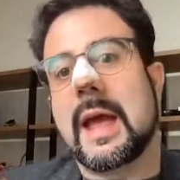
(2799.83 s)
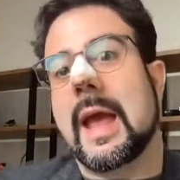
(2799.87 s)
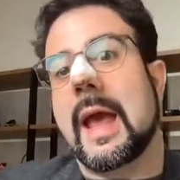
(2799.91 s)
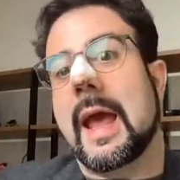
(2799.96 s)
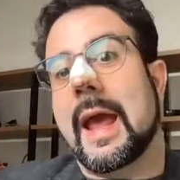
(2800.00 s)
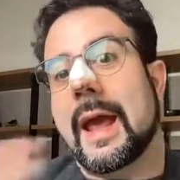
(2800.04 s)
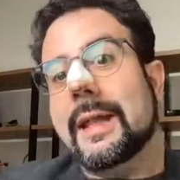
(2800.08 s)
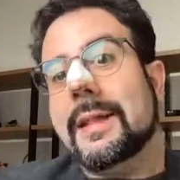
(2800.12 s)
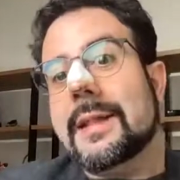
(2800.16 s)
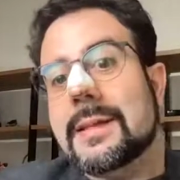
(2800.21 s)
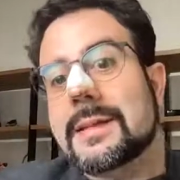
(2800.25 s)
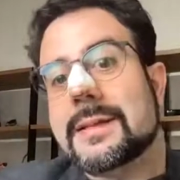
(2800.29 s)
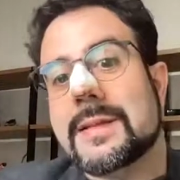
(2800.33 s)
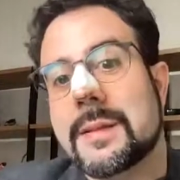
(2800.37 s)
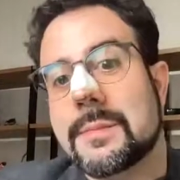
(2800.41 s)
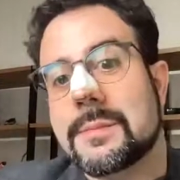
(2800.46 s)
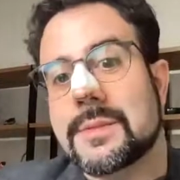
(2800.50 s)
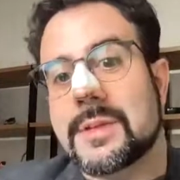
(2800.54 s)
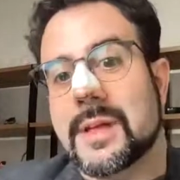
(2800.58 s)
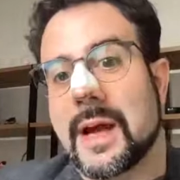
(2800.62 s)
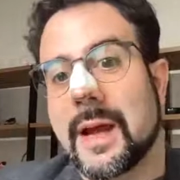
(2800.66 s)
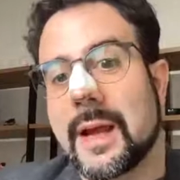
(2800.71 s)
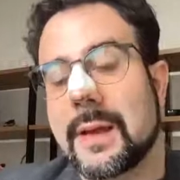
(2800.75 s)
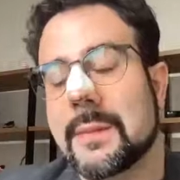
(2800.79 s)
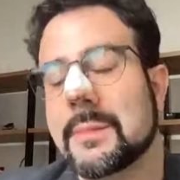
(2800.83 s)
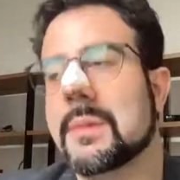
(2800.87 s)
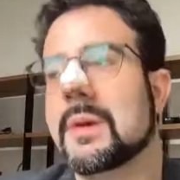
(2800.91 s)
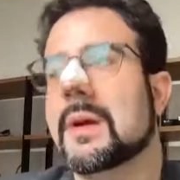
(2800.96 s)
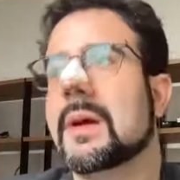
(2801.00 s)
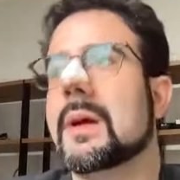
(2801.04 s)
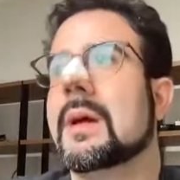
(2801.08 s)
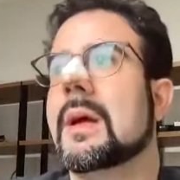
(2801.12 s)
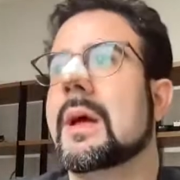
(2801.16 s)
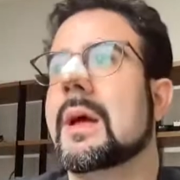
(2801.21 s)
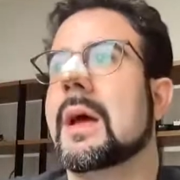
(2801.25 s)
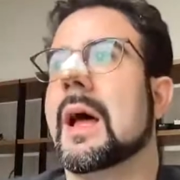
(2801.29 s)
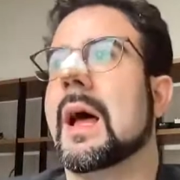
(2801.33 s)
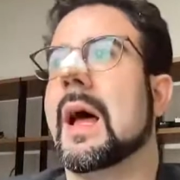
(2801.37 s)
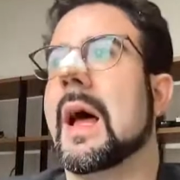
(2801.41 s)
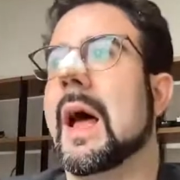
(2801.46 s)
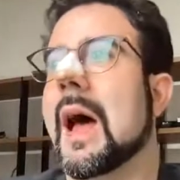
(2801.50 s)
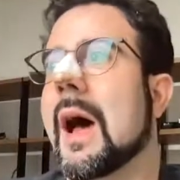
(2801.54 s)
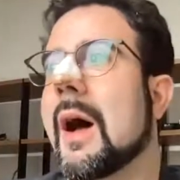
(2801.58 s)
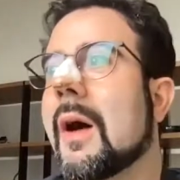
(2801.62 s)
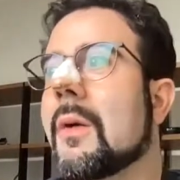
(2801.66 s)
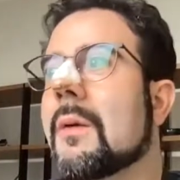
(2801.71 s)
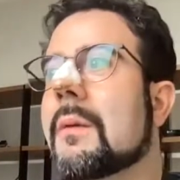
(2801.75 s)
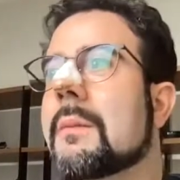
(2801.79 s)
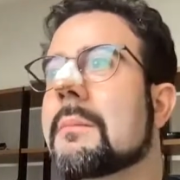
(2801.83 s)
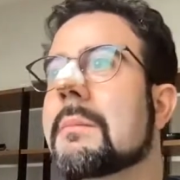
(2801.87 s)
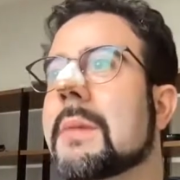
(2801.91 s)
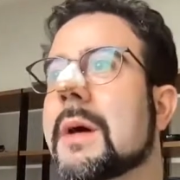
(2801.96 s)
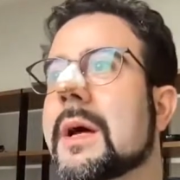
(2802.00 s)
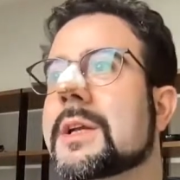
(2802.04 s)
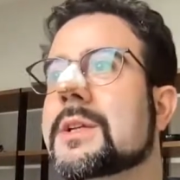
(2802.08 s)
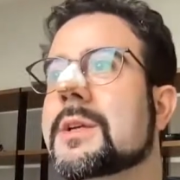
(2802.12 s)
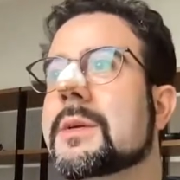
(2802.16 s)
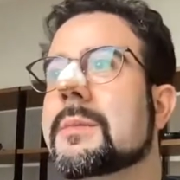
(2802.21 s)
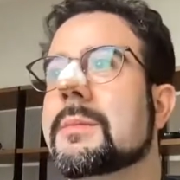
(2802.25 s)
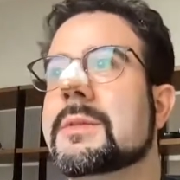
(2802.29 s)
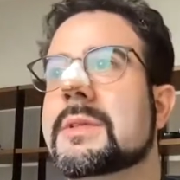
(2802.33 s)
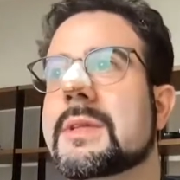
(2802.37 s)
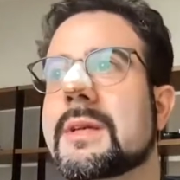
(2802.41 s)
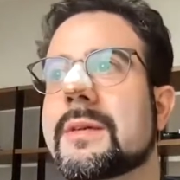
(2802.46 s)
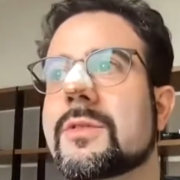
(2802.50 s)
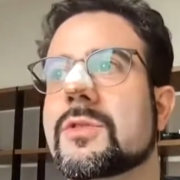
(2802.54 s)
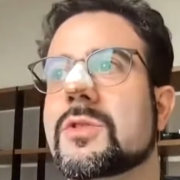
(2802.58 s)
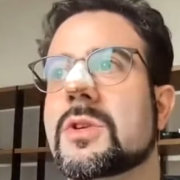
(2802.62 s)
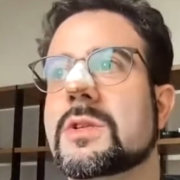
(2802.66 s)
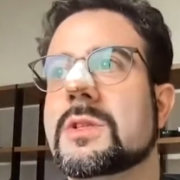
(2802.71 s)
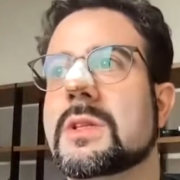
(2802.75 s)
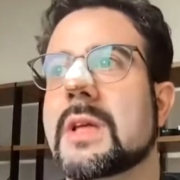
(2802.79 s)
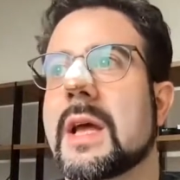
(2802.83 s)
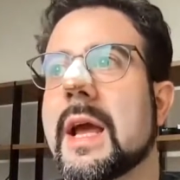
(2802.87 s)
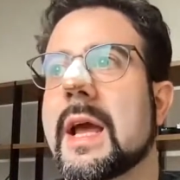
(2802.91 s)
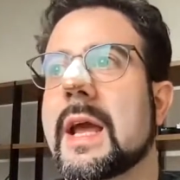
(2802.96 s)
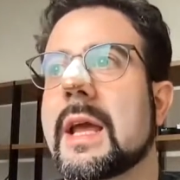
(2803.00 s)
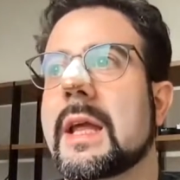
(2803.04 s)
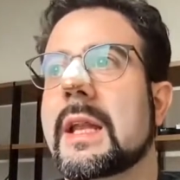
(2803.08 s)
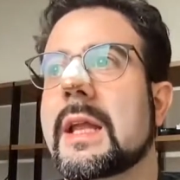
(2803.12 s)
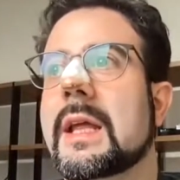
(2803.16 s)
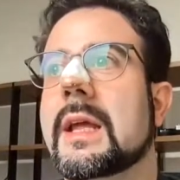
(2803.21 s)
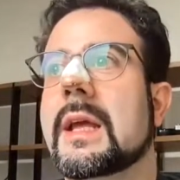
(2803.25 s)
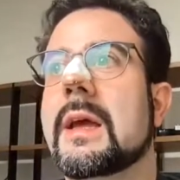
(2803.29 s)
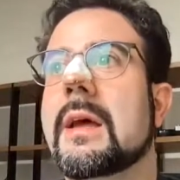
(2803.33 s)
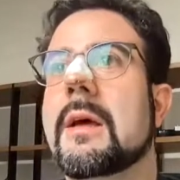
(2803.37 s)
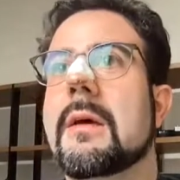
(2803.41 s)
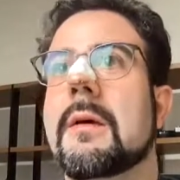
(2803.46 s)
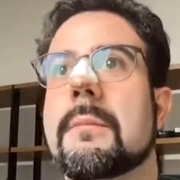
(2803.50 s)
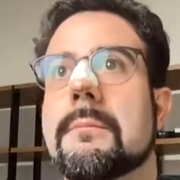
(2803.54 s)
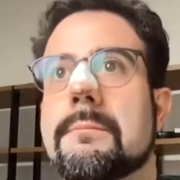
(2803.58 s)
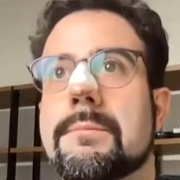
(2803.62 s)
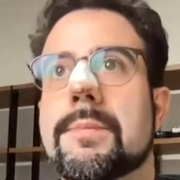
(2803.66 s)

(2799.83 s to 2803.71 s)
and at the same time, how much civil society